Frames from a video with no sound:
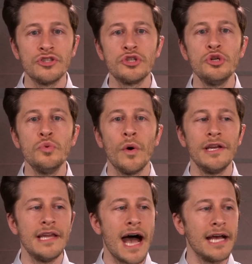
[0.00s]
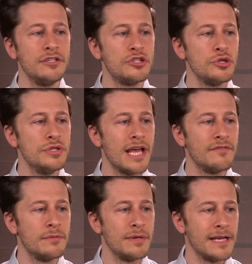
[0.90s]
2192
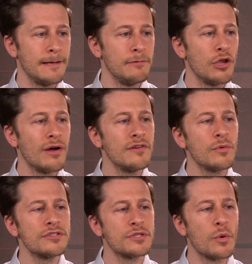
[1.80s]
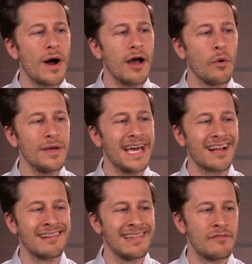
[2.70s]
David P. You know, every once in a while we get a
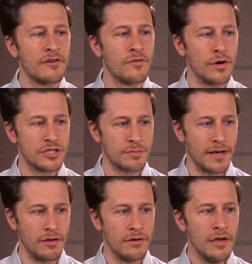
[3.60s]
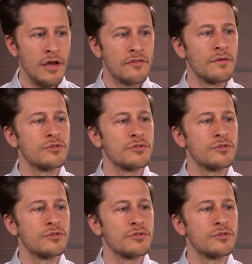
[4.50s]
clever voicemail from